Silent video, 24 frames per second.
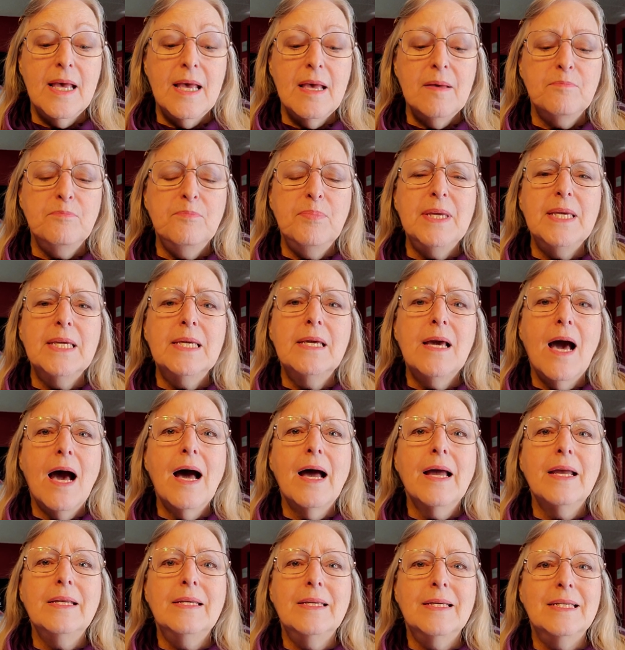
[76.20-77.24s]
Be
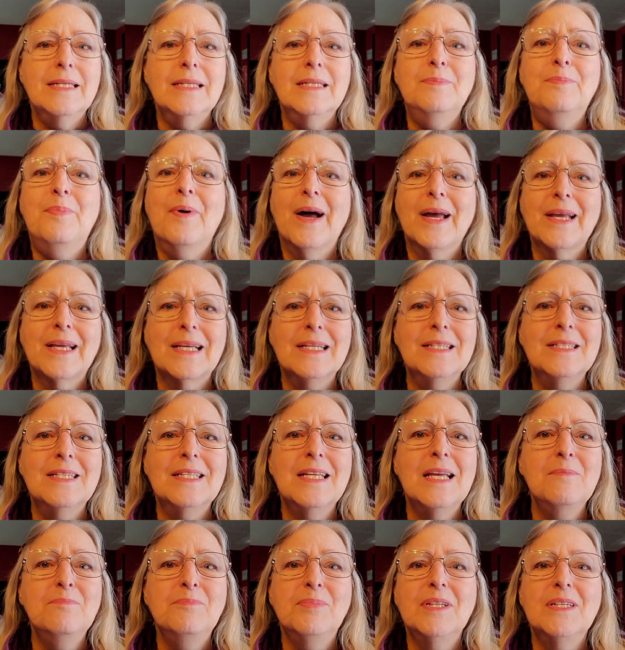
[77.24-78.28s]
guided by
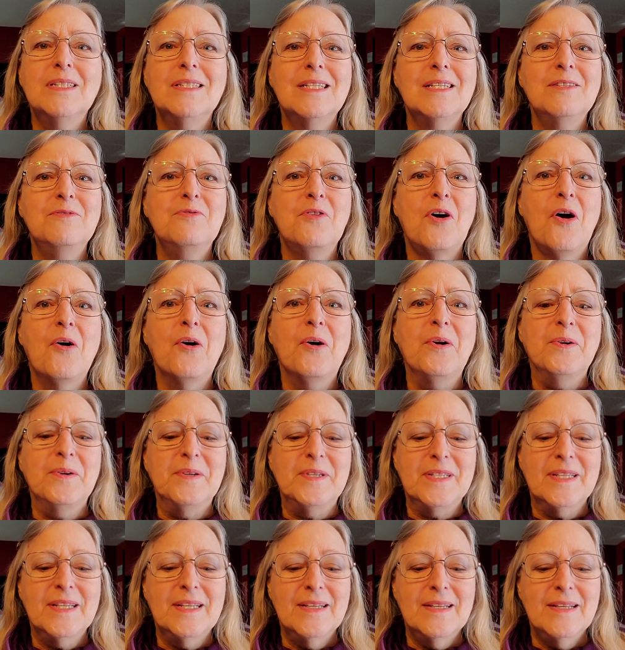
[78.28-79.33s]
contemplative
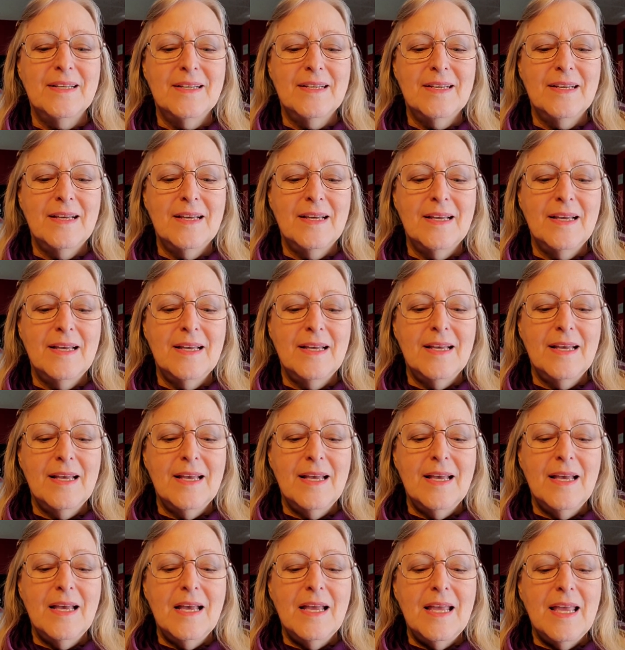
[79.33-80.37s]
art.
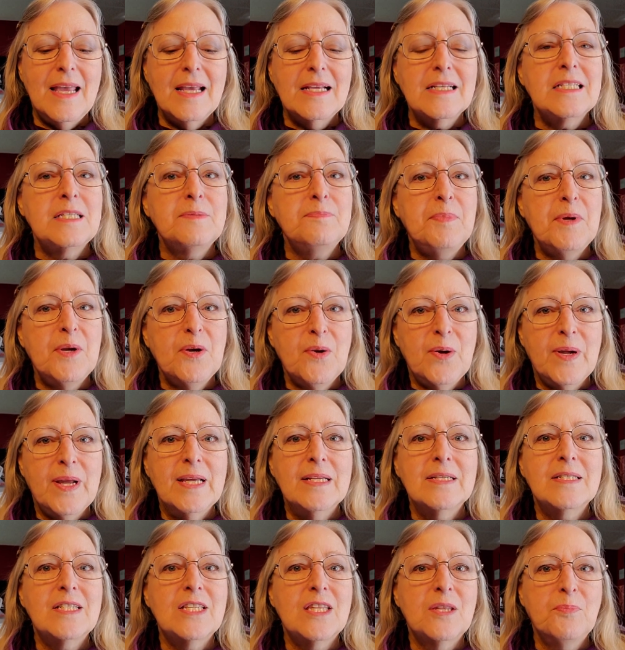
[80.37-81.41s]

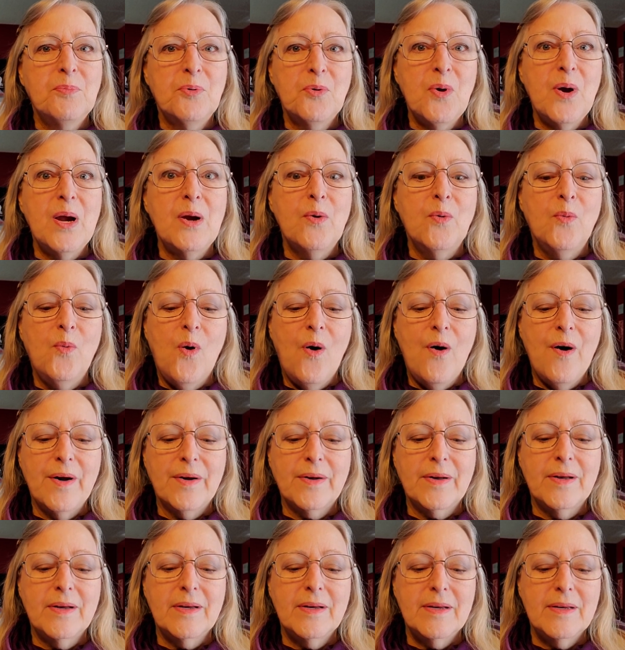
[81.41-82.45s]
Experience the prayer
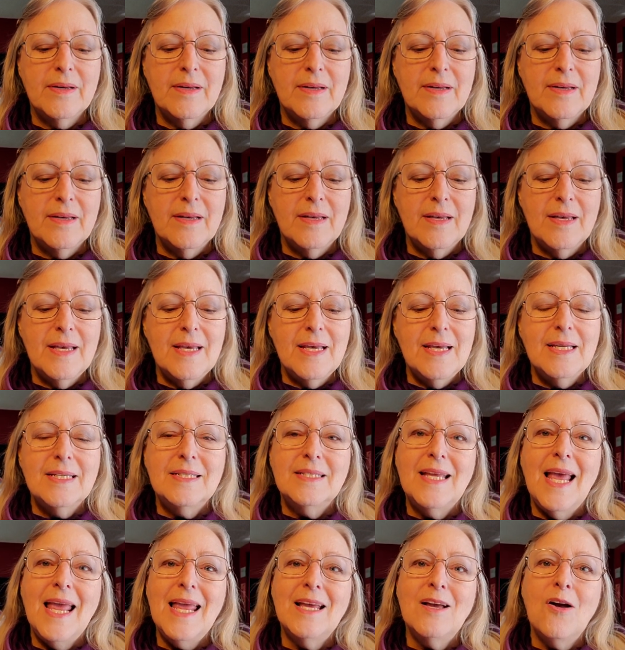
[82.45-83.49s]
walk.
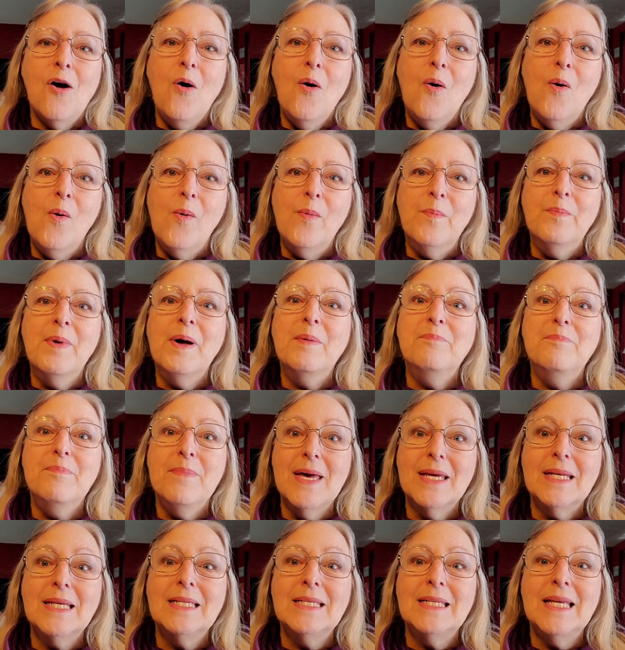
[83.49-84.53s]
Take home
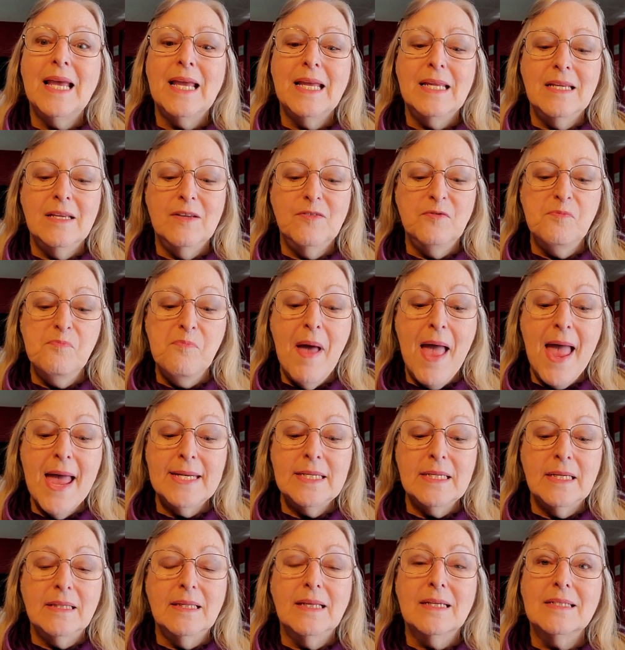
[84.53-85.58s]
meditative
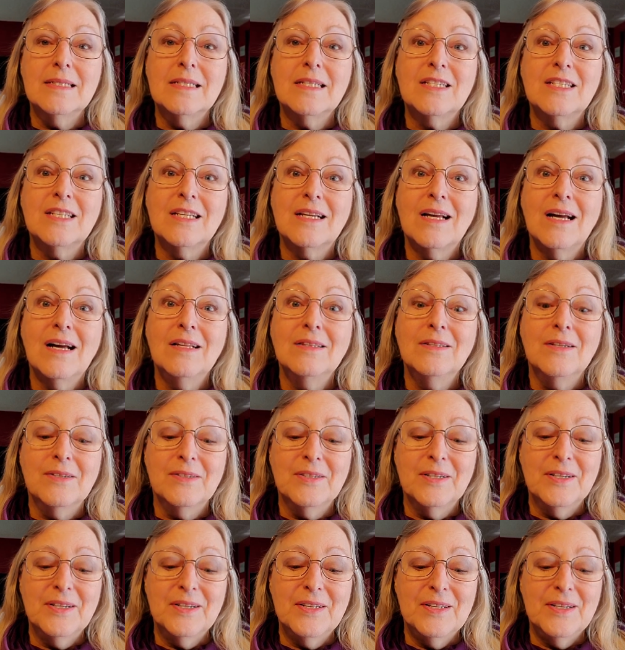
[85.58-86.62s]
mandalas to
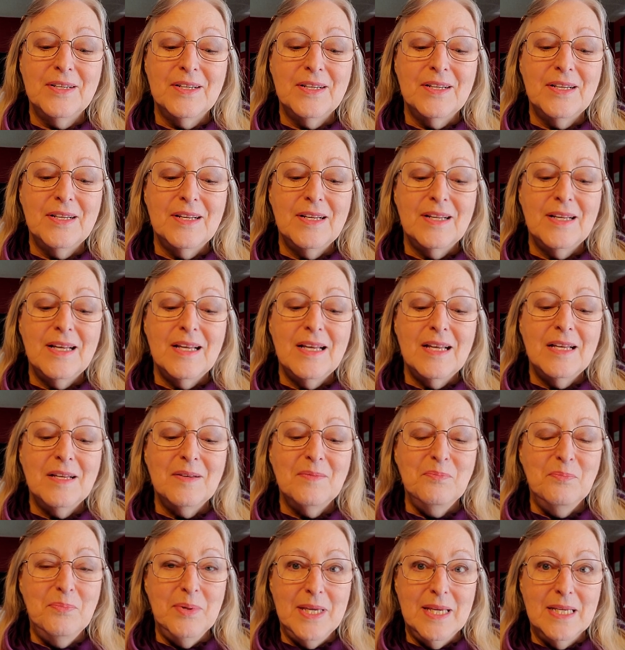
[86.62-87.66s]
color.
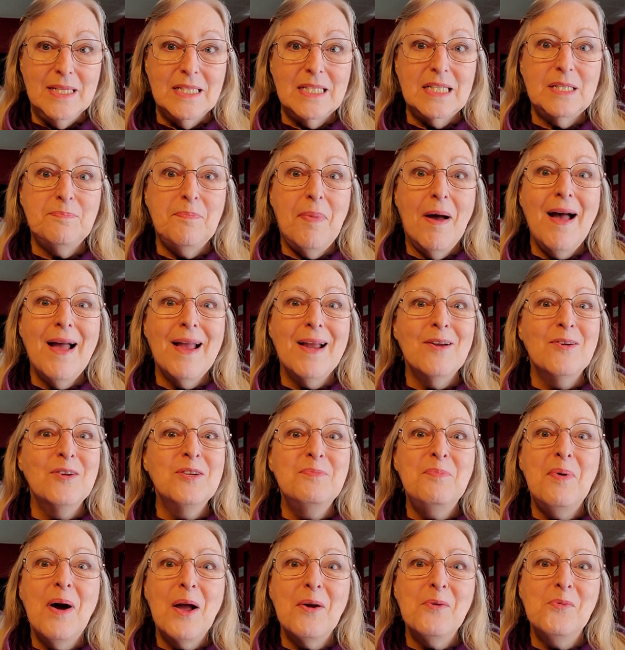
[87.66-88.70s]
Be inspired
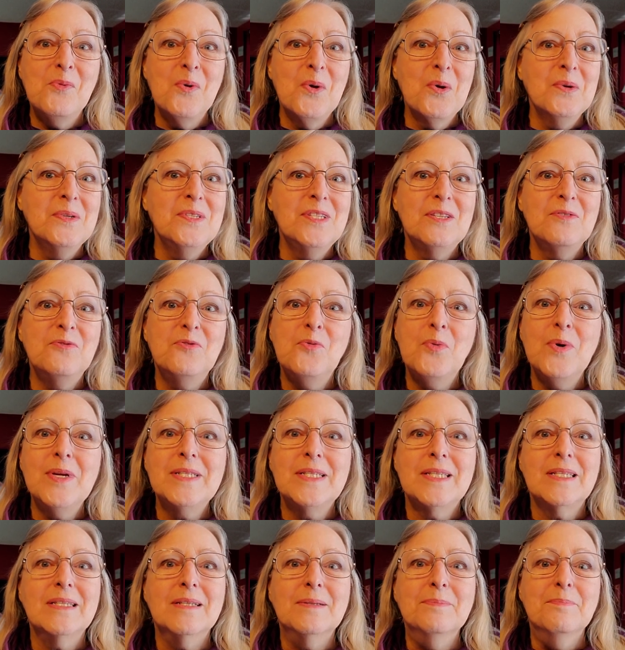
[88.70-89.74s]
by words of
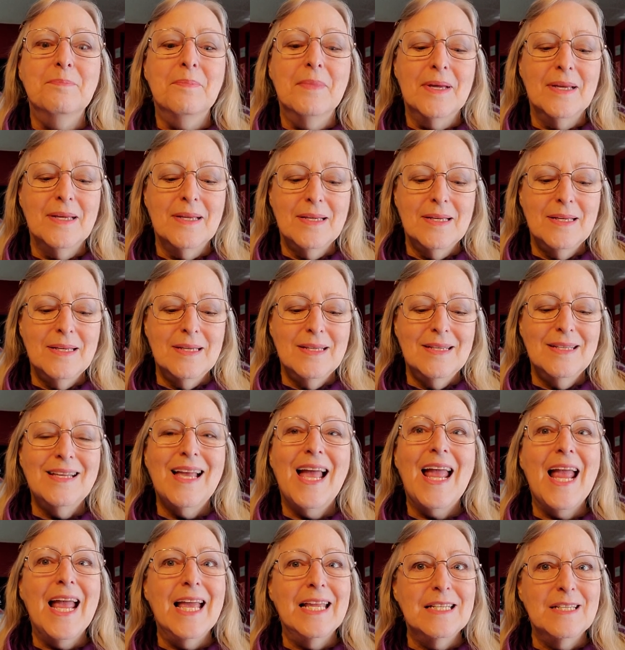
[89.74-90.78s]
wisdom,
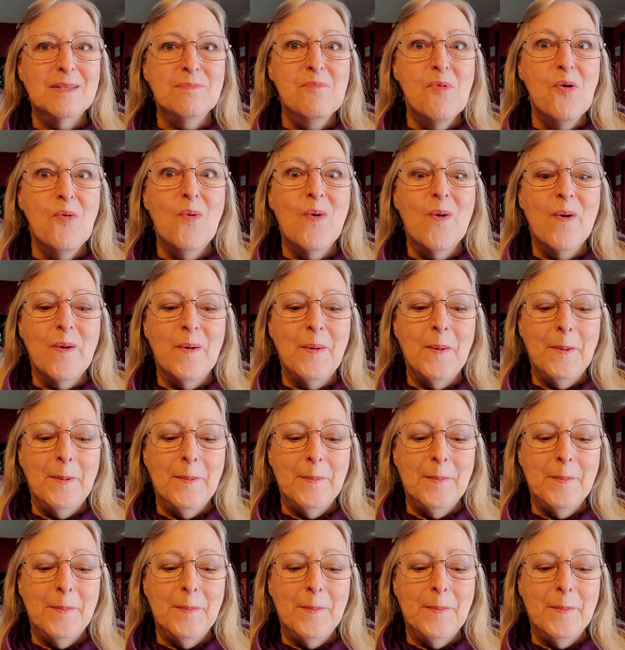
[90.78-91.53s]
and more.